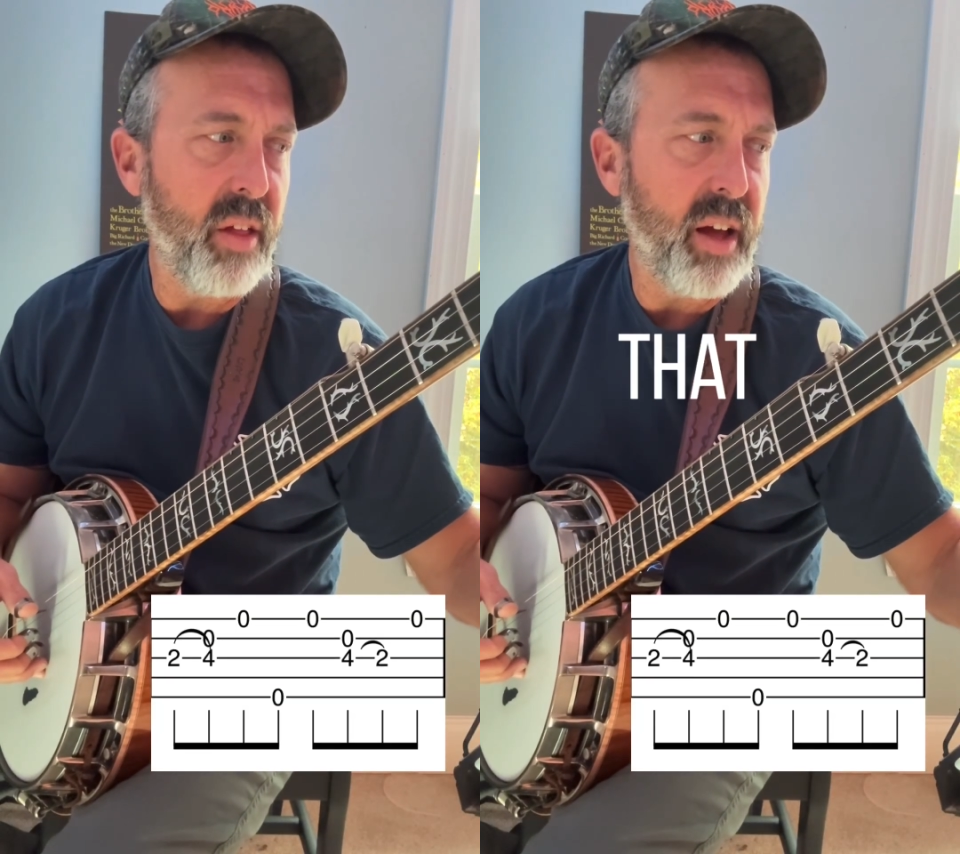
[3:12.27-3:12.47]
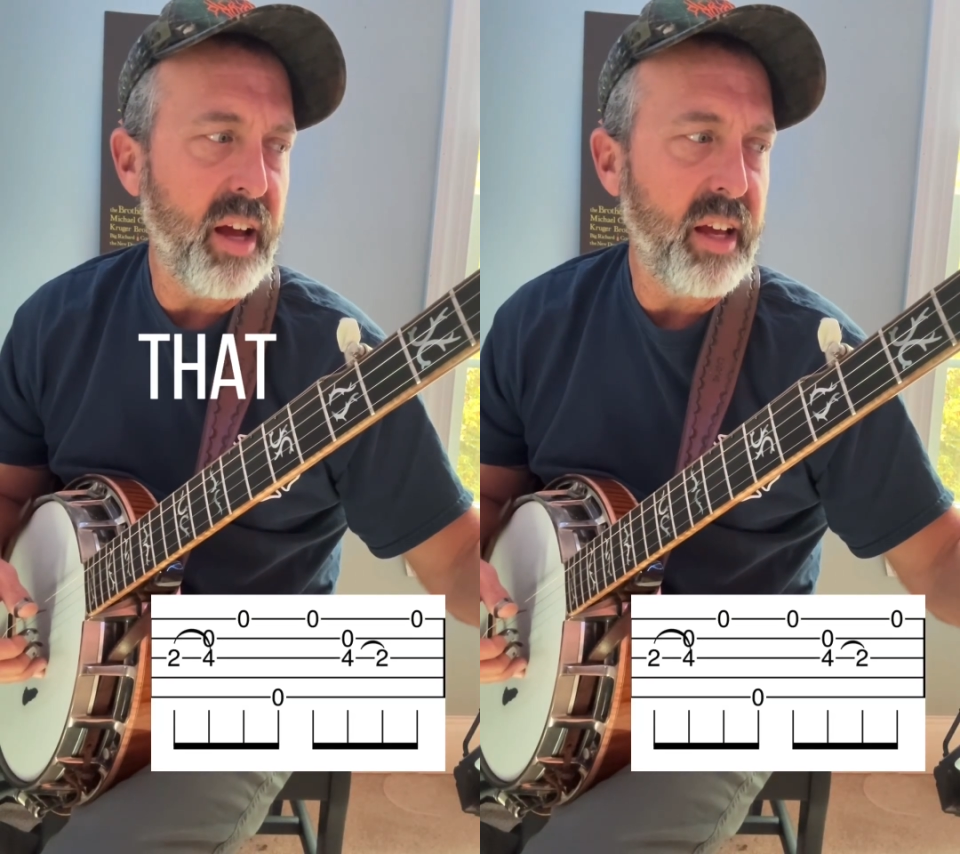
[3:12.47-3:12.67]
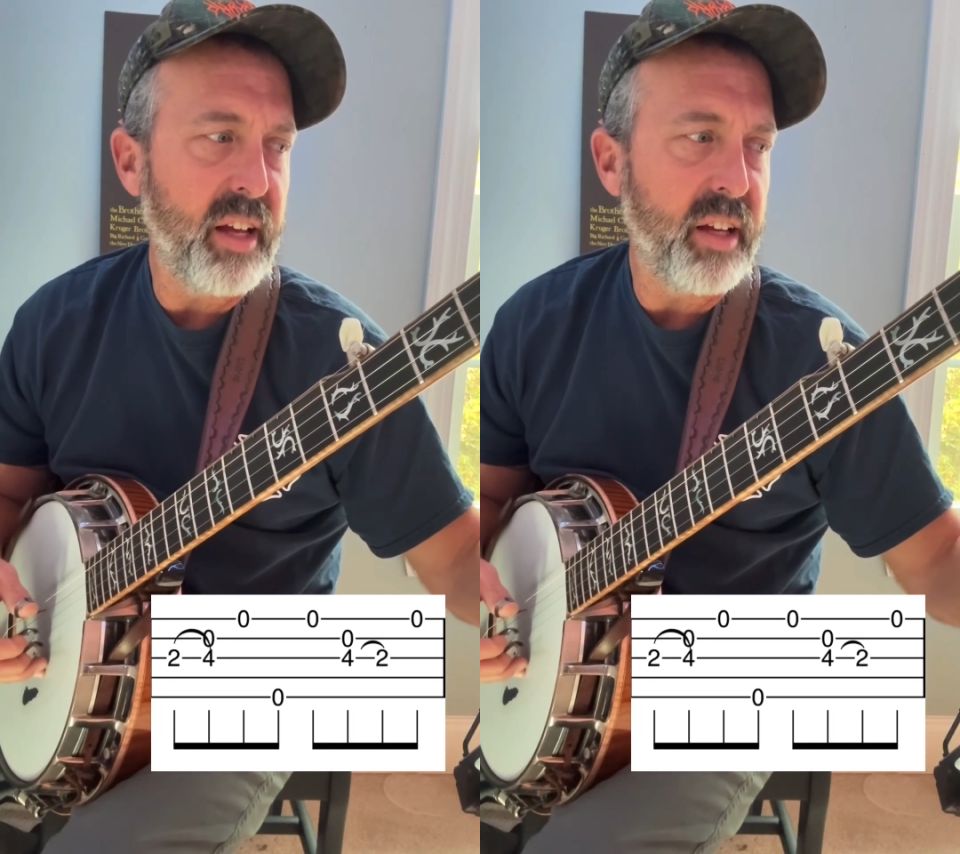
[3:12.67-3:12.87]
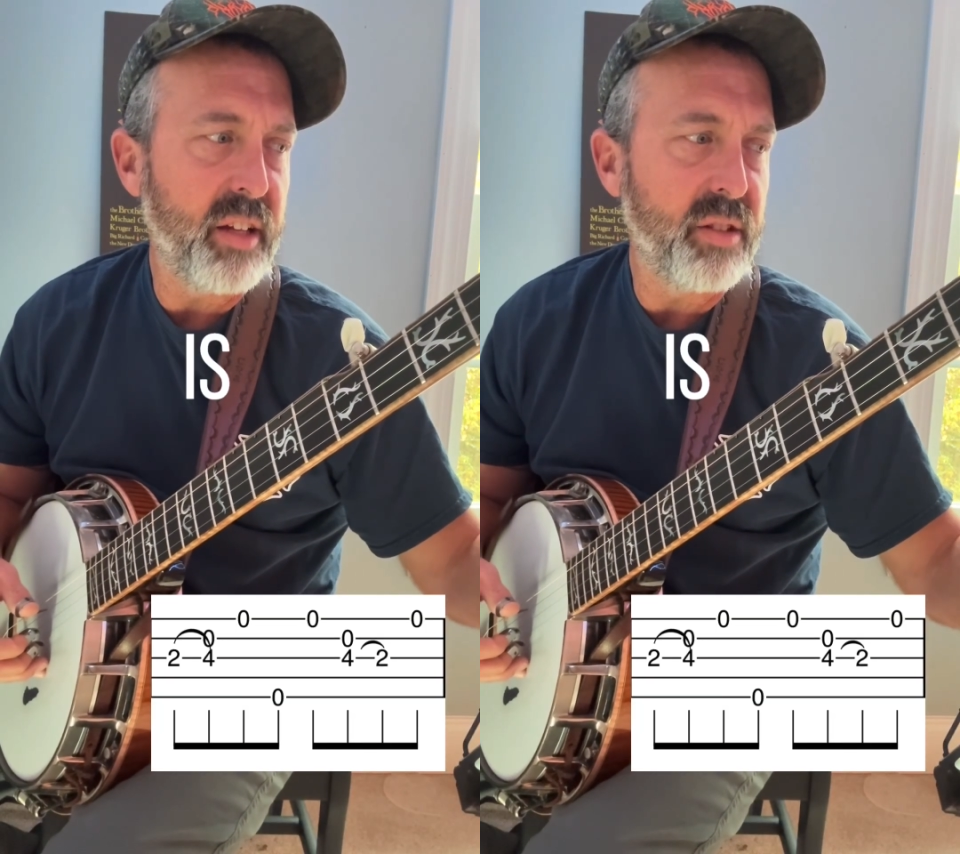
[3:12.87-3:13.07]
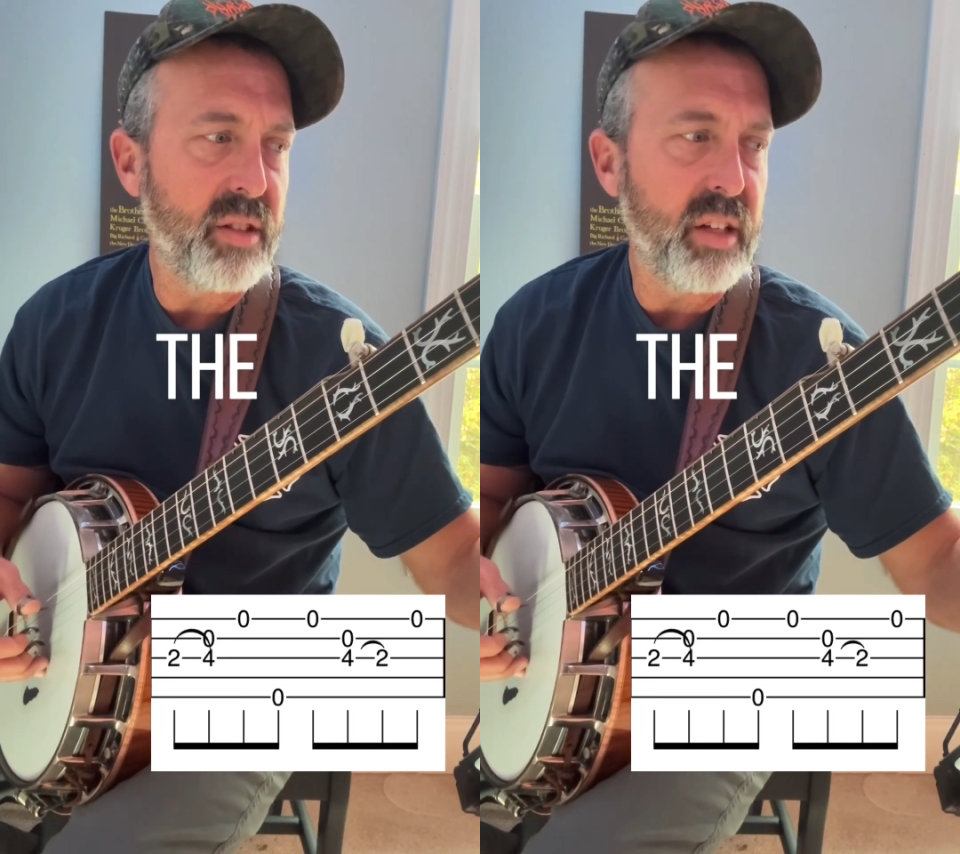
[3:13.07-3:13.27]
that
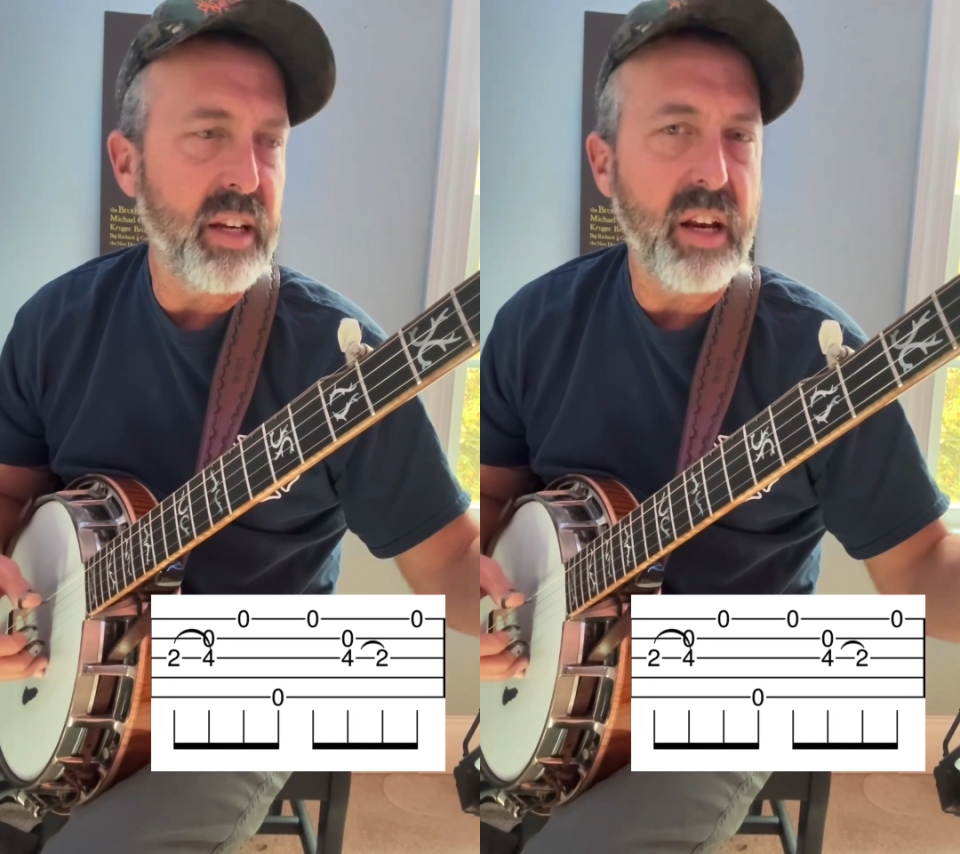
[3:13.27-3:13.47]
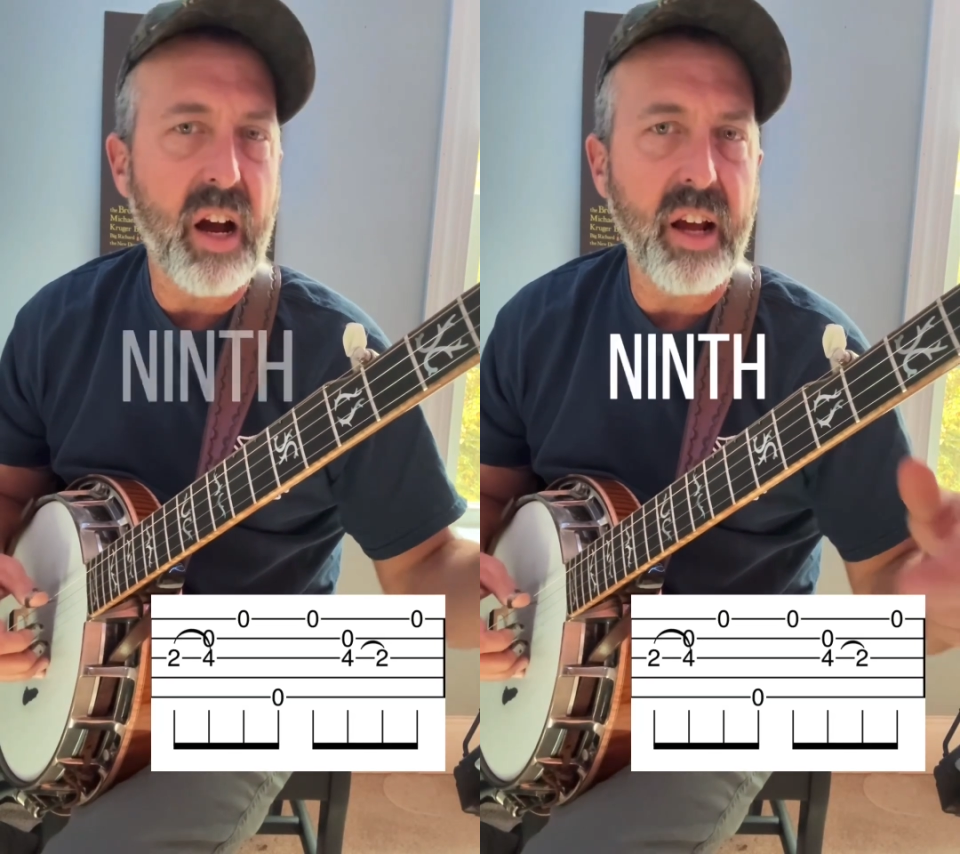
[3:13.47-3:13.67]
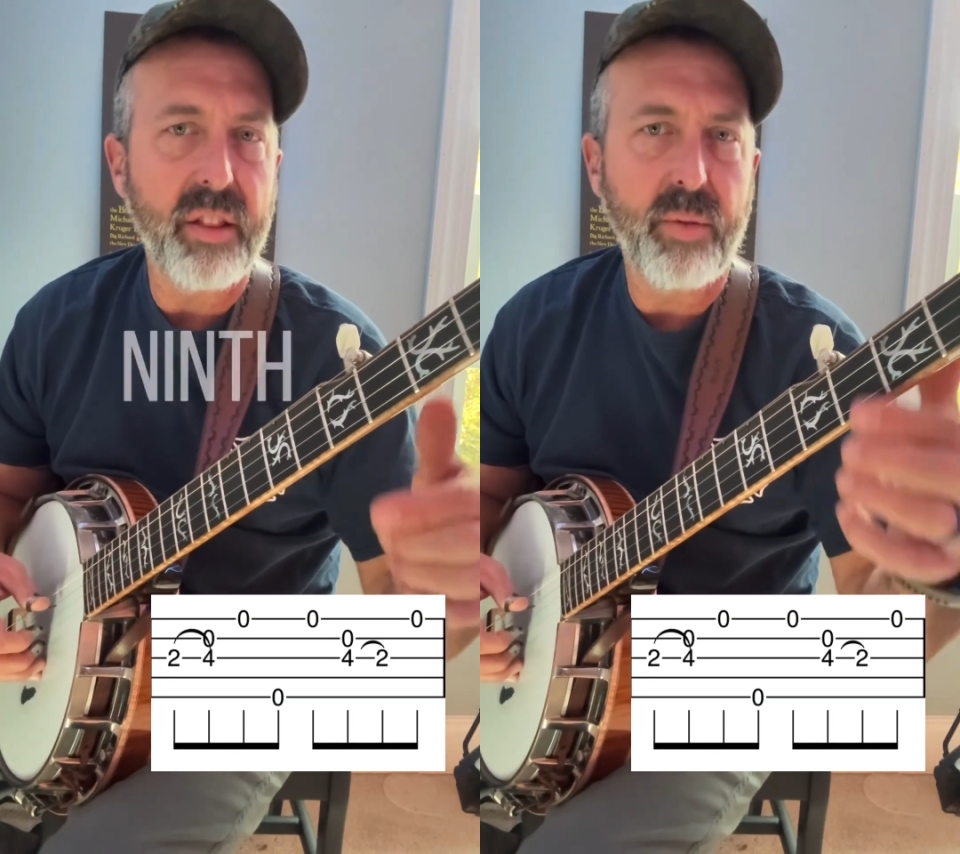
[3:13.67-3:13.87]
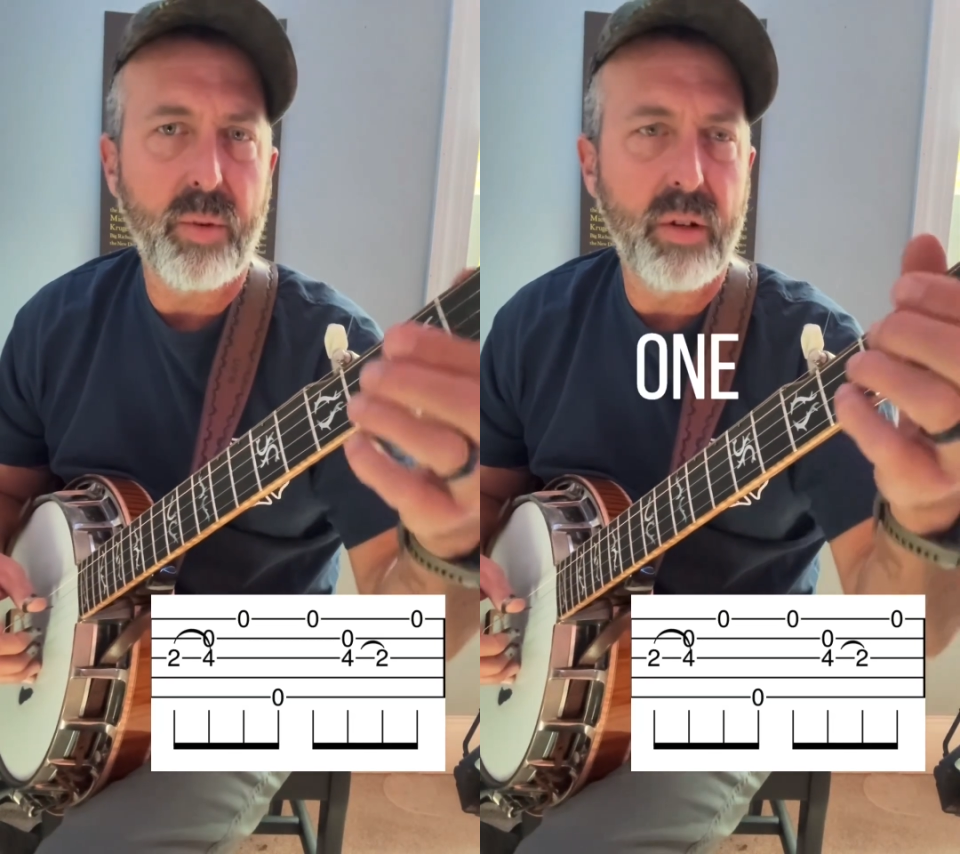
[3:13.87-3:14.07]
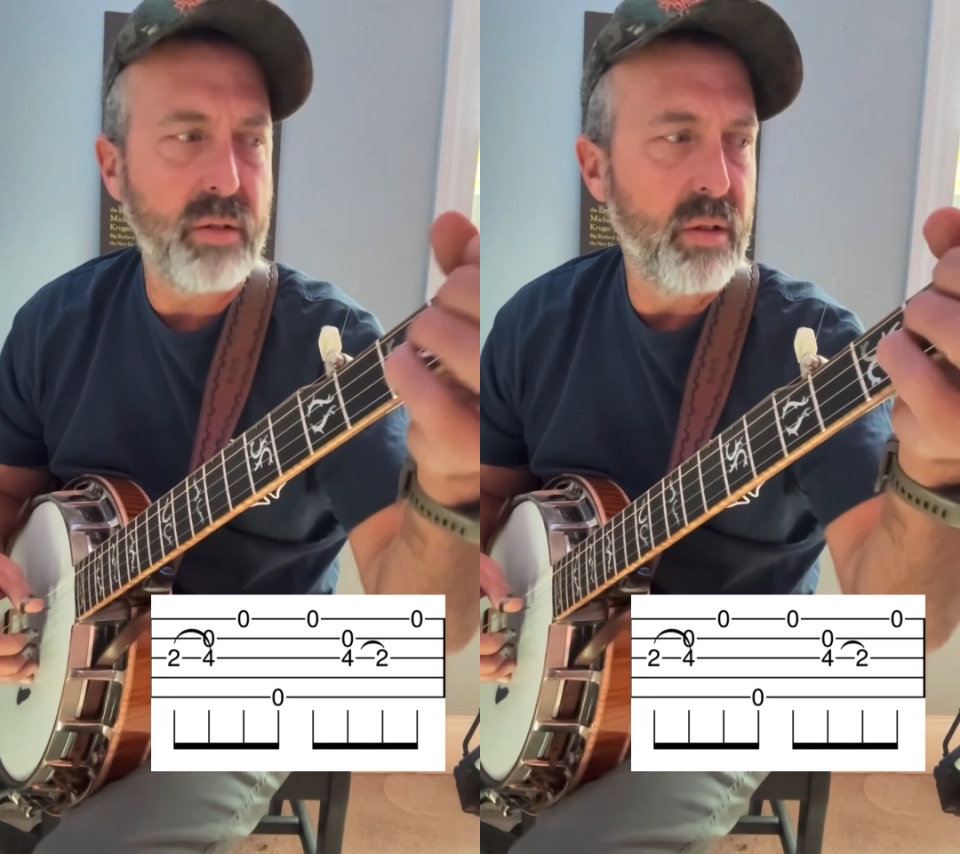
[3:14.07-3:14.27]
is the 9th
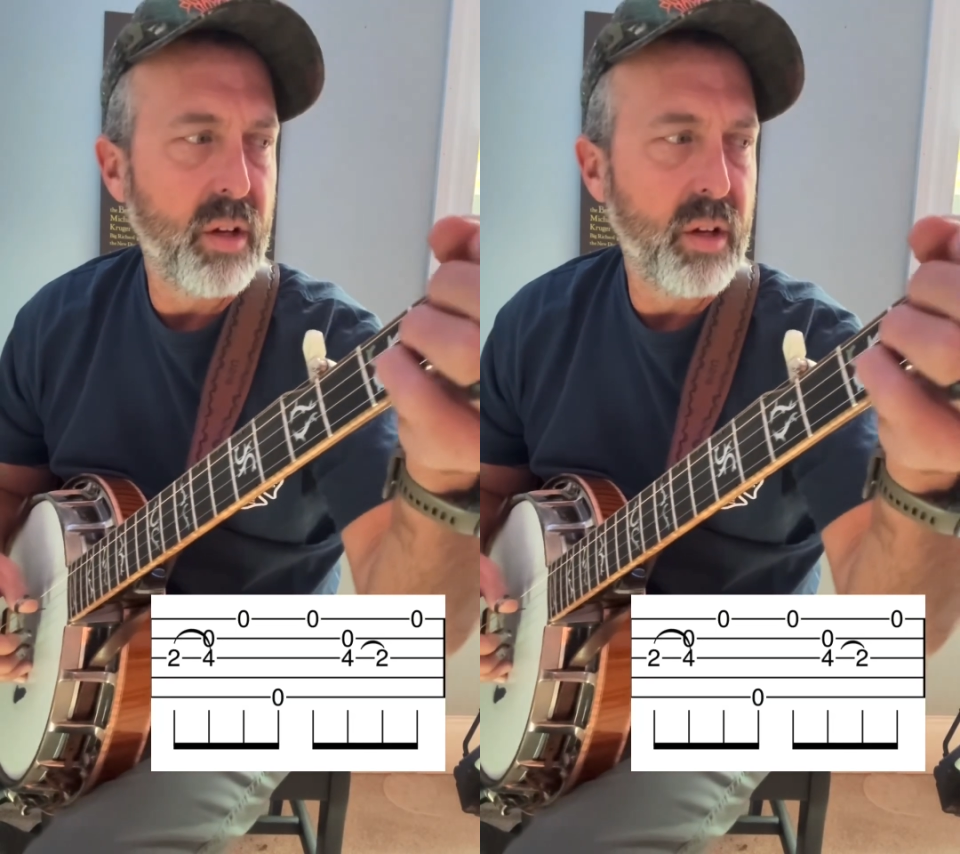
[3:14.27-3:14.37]
one.